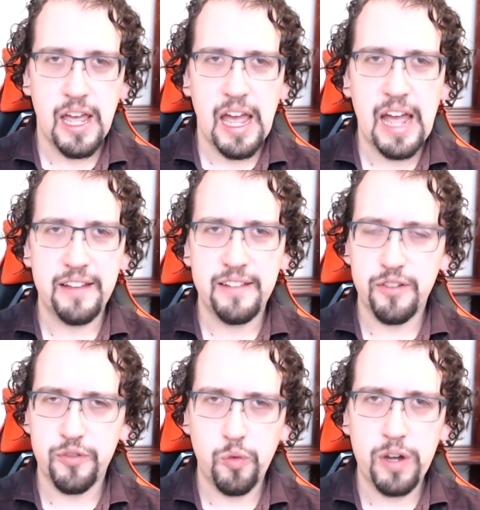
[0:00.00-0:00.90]
as there
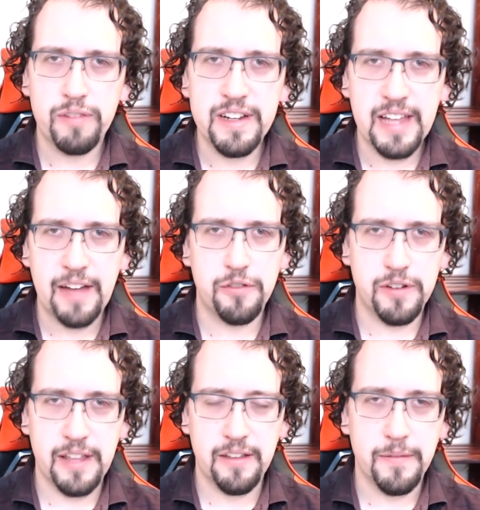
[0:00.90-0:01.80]
is one risk after
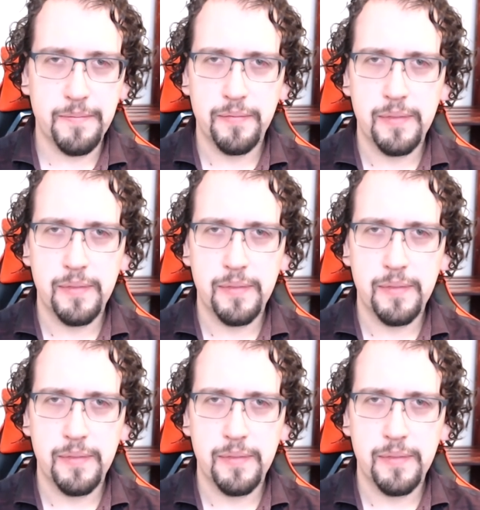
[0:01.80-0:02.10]
another.